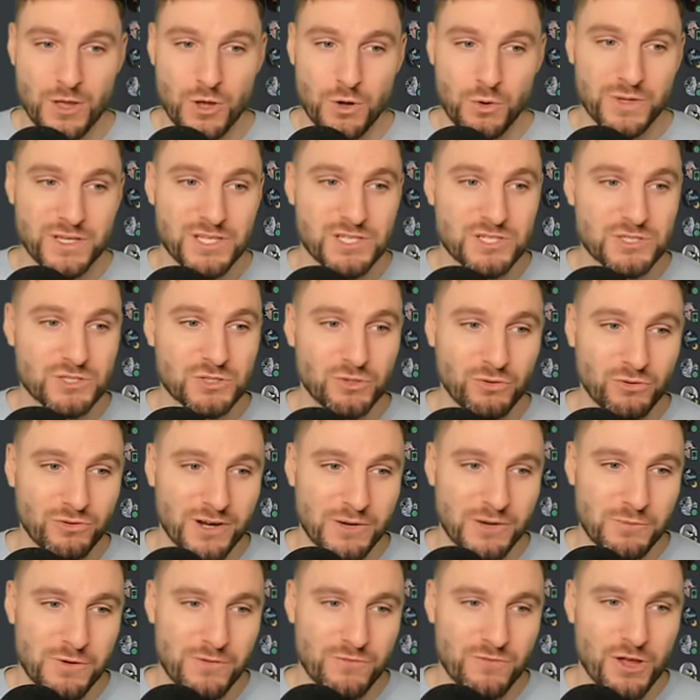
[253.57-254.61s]
We saw
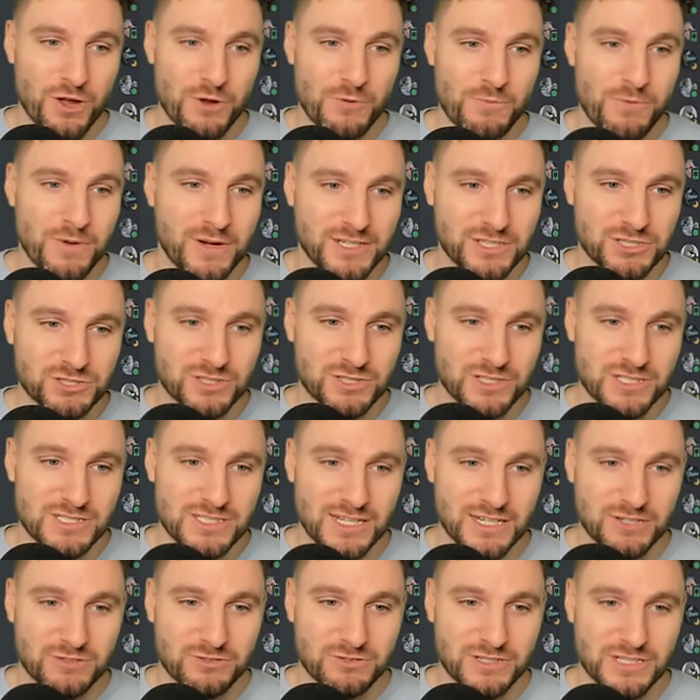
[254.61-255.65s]
it with the open interest
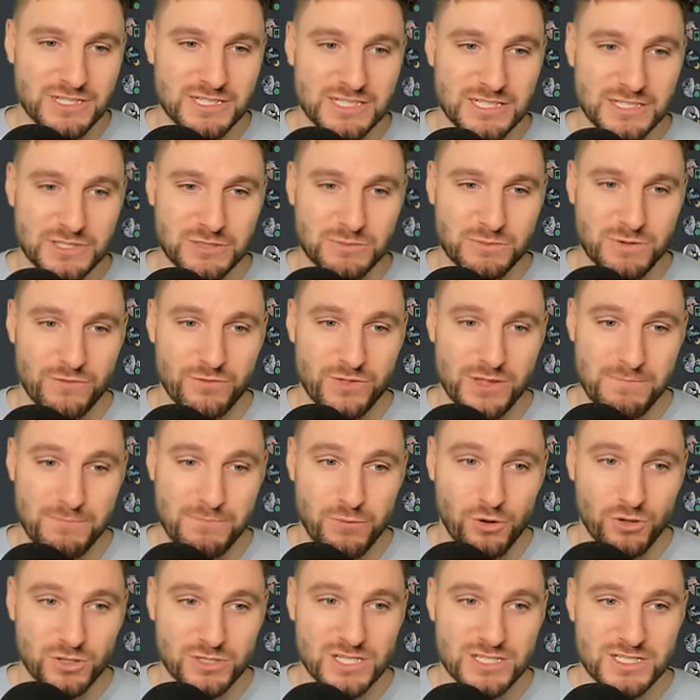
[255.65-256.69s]
increases, with the
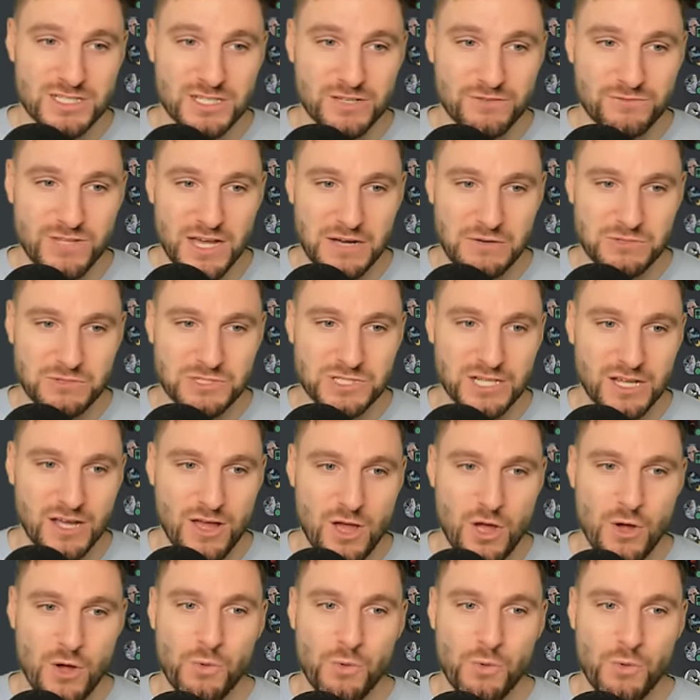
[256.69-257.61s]
positive delta.